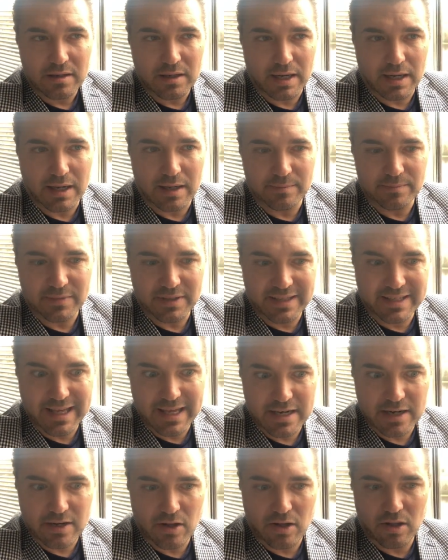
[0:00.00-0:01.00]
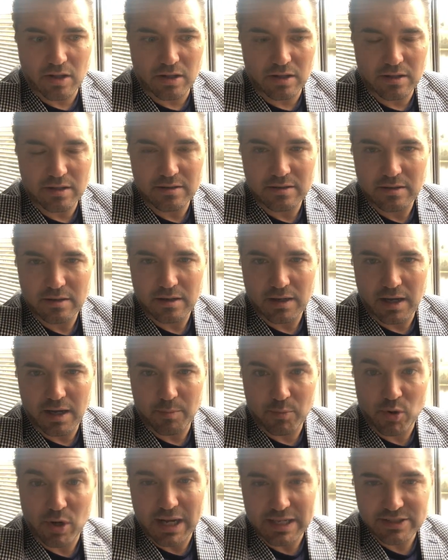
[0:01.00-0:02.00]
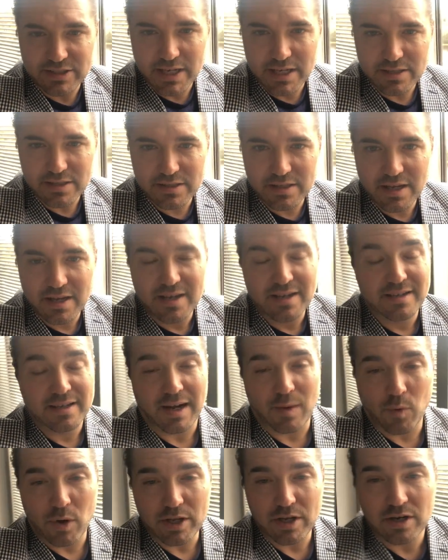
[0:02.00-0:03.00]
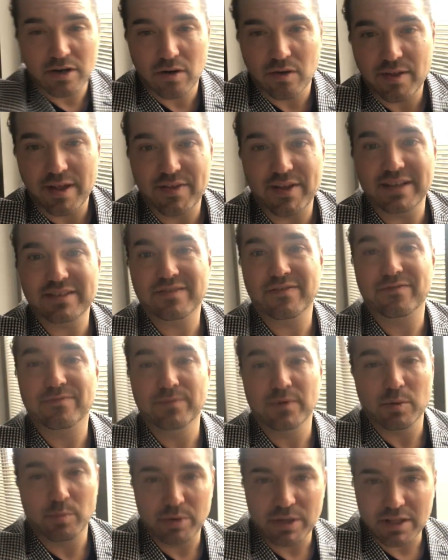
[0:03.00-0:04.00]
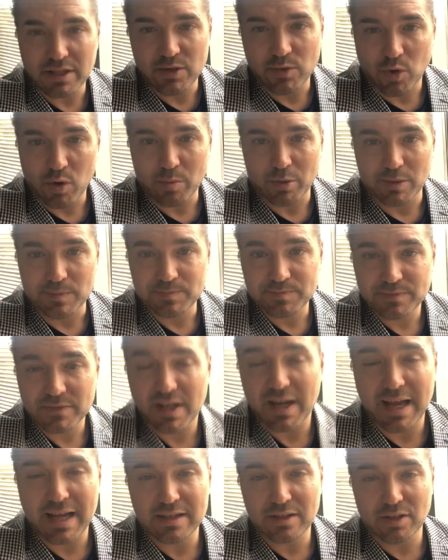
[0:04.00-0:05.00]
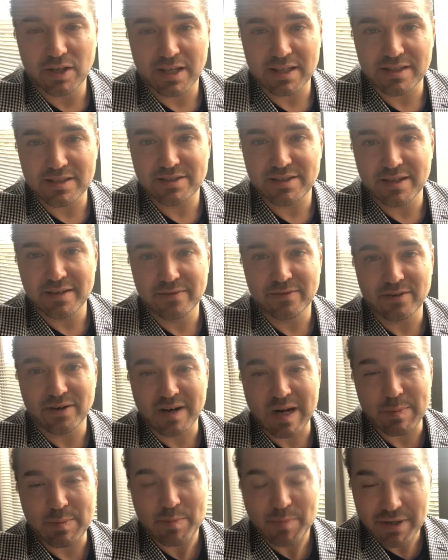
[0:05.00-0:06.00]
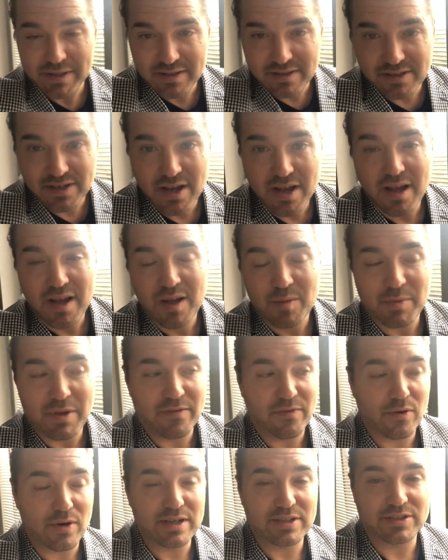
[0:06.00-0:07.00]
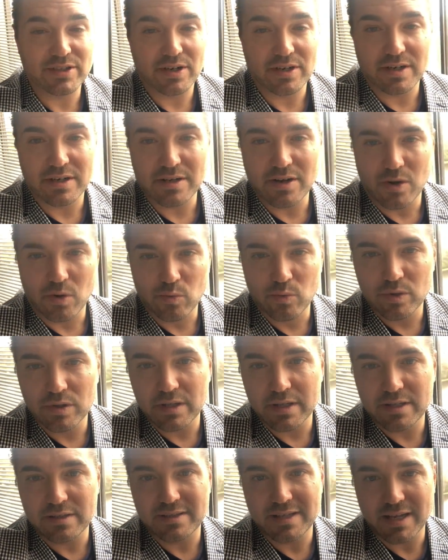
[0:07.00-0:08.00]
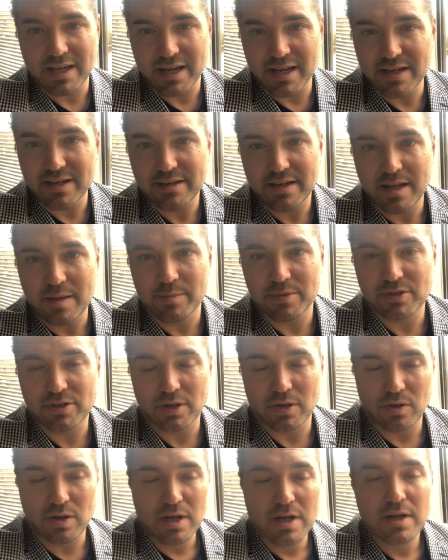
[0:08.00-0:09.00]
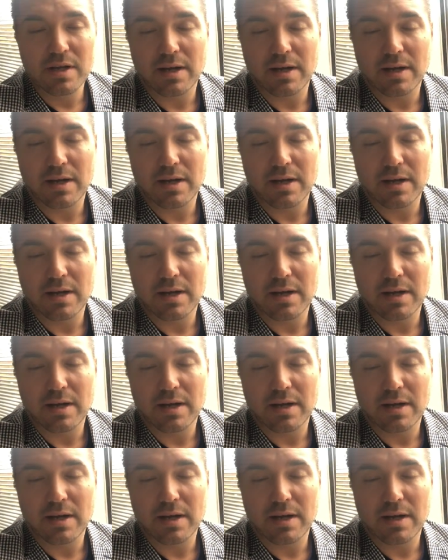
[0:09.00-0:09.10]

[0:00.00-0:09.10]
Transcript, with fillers: um, get it all uh, processed, I want you to know that that's completely normal. I had to look at this thing for a couple months before I started, you know, really digging in deep. So